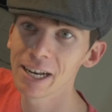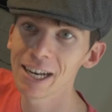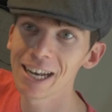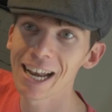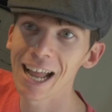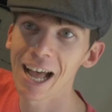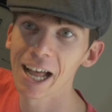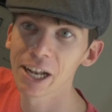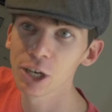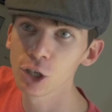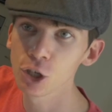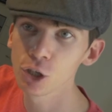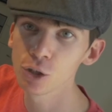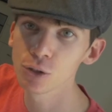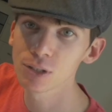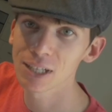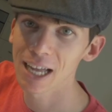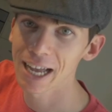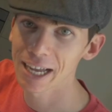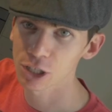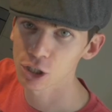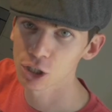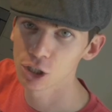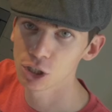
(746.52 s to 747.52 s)
an unused
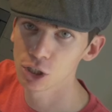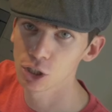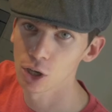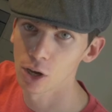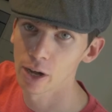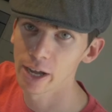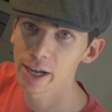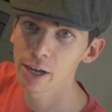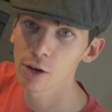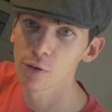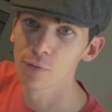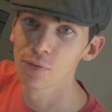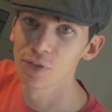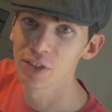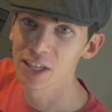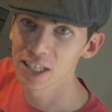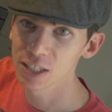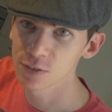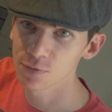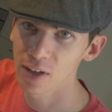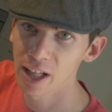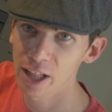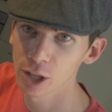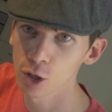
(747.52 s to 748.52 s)
action die of
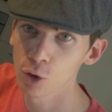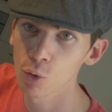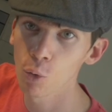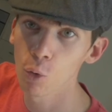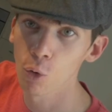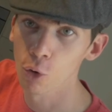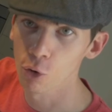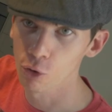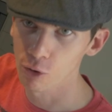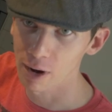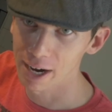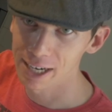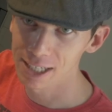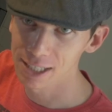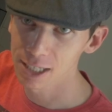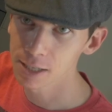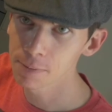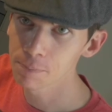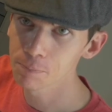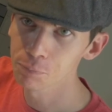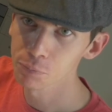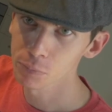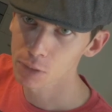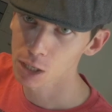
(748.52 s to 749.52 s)
this value or
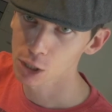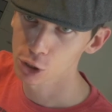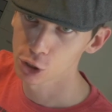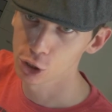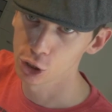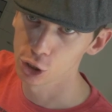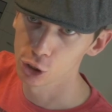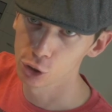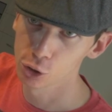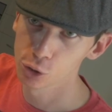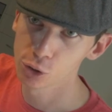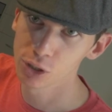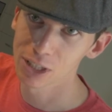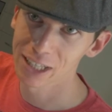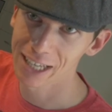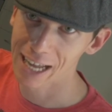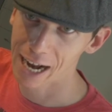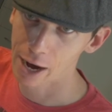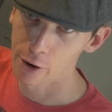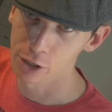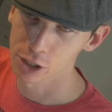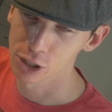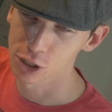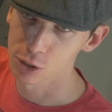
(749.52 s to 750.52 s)
greater to use the
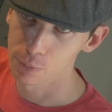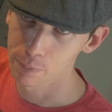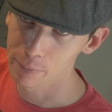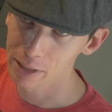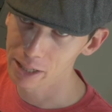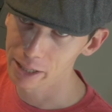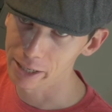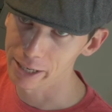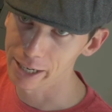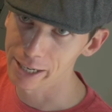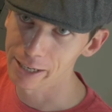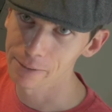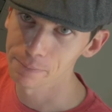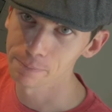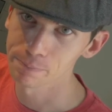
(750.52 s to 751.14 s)
character's ability.